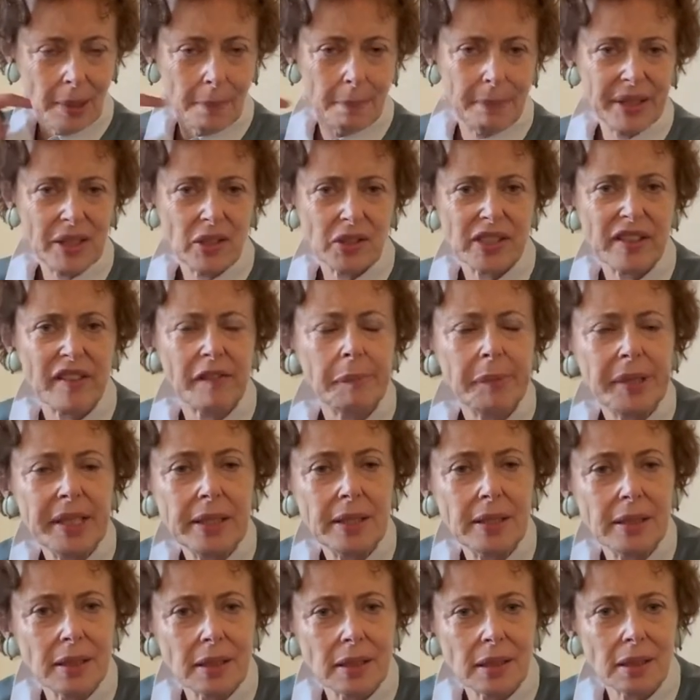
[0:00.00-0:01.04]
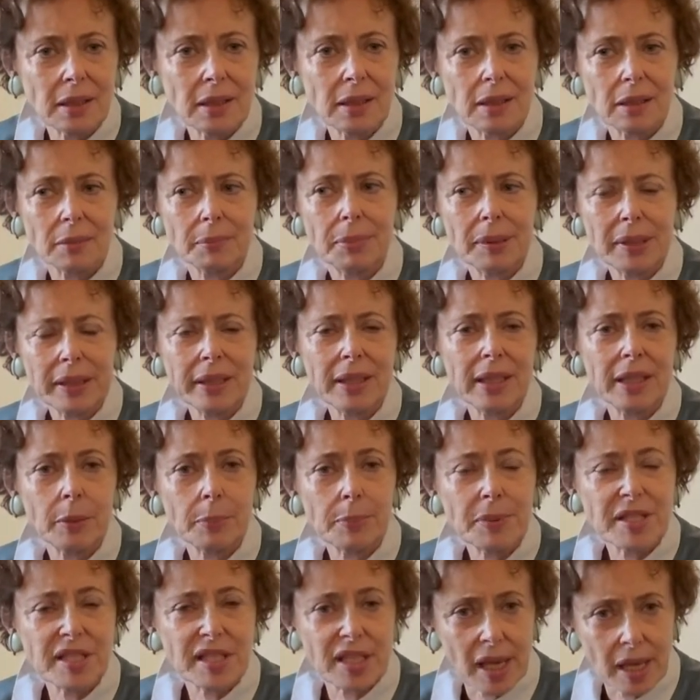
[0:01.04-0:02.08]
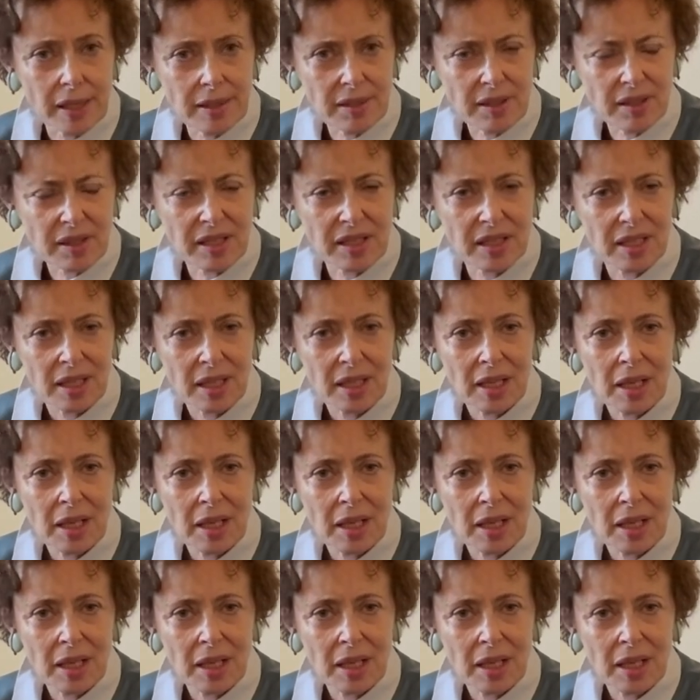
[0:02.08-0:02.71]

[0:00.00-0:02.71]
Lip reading: Because I've been completely obsessed